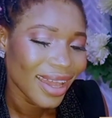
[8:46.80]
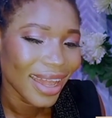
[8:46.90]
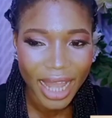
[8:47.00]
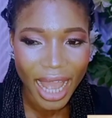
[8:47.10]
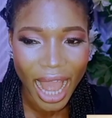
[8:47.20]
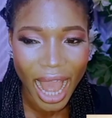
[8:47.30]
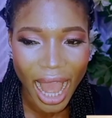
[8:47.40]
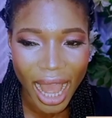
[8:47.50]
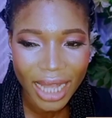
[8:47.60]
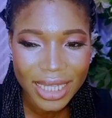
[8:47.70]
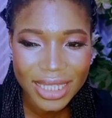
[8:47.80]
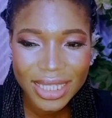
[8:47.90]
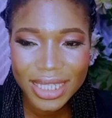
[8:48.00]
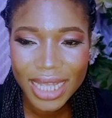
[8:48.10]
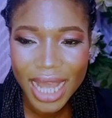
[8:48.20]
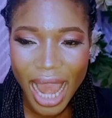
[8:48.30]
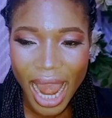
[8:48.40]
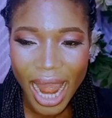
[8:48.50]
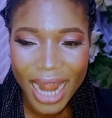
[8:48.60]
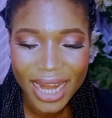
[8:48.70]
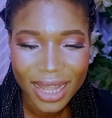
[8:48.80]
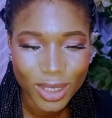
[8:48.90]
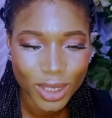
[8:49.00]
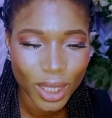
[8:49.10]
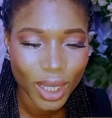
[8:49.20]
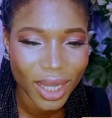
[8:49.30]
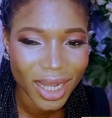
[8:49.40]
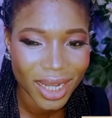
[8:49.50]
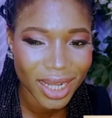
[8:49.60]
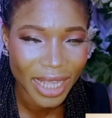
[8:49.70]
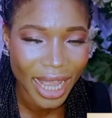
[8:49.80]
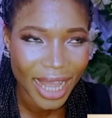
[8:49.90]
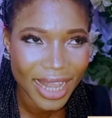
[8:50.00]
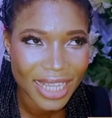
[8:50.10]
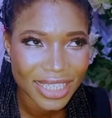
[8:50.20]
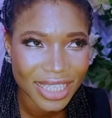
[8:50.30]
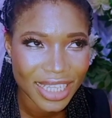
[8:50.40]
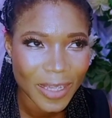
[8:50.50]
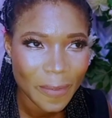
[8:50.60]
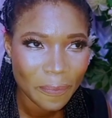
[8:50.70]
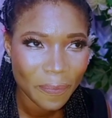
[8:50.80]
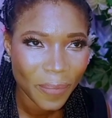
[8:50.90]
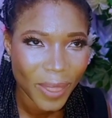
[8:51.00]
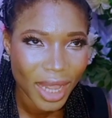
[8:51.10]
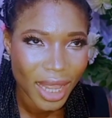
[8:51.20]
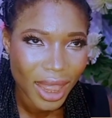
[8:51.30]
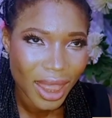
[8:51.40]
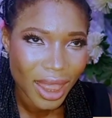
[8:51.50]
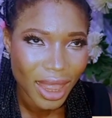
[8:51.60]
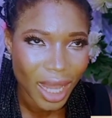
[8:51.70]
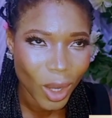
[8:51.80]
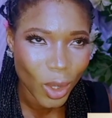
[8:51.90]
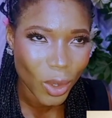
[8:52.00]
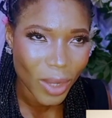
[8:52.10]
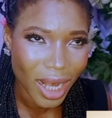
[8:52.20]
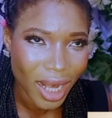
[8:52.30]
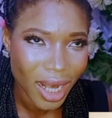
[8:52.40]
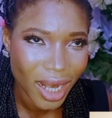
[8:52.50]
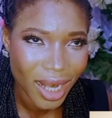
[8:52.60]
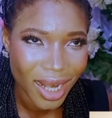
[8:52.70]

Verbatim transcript: The hacks, the talk, the energy, the aura,